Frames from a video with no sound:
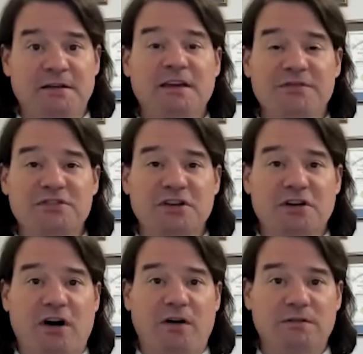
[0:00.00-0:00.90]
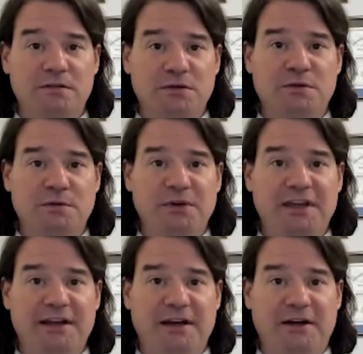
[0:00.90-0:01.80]
give us a call. We
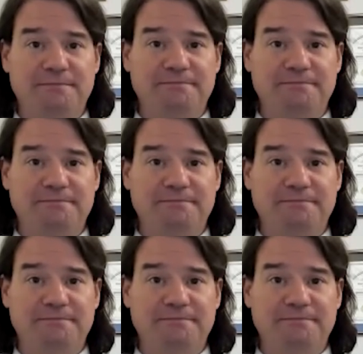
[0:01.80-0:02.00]
can help.